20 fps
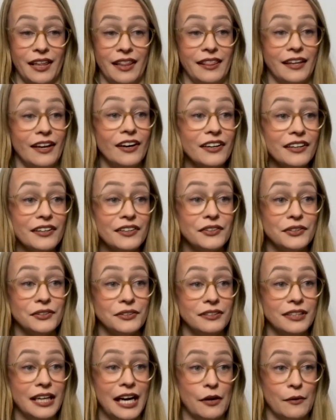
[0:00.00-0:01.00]
The
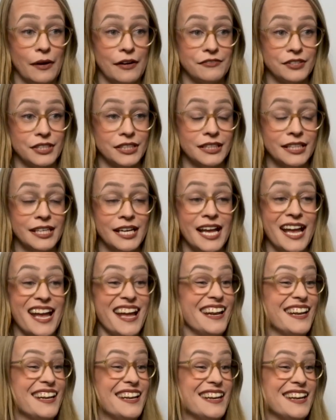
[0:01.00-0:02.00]
article, however,
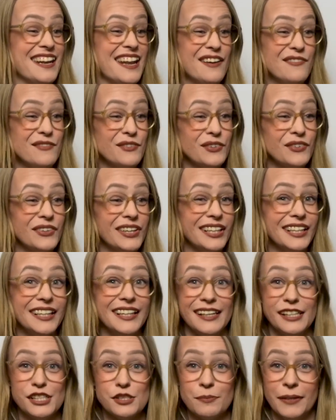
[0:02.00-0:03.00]
never really
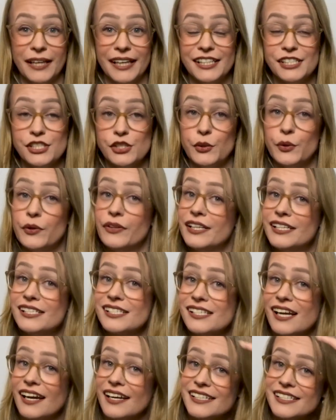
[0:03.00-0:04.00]
explains who these
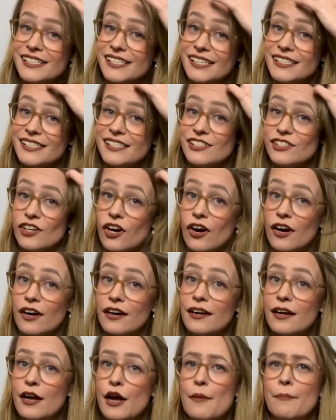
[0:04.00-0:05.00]
scientists are,
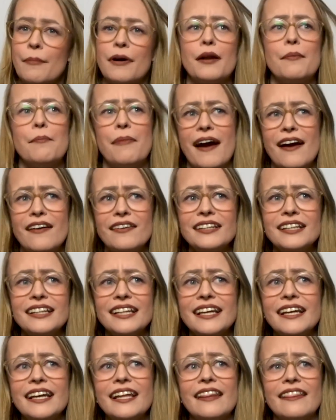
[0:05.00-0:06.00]
but
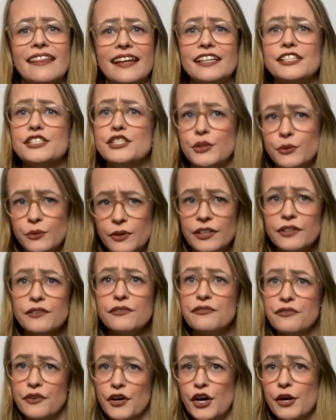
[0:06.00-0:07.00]
apparently they do
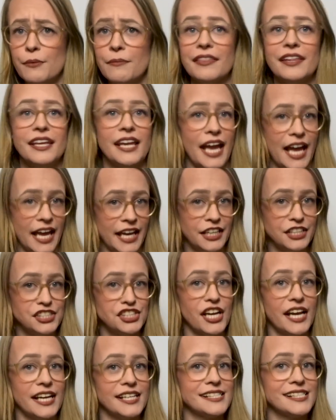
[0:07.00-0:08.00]
confirm the age
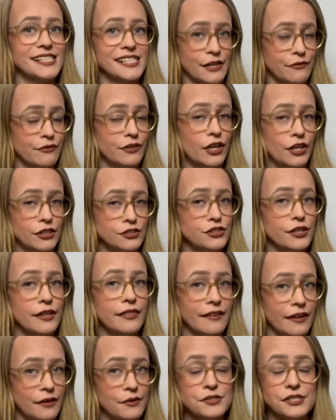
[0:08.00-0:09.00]
at
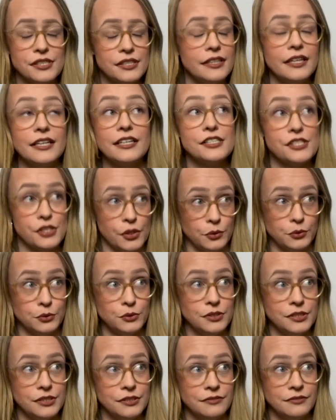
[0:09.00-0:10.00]
700,000 years
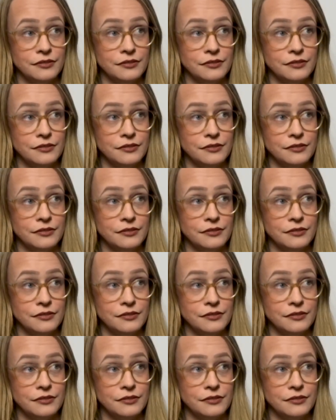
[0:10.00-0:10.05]
old,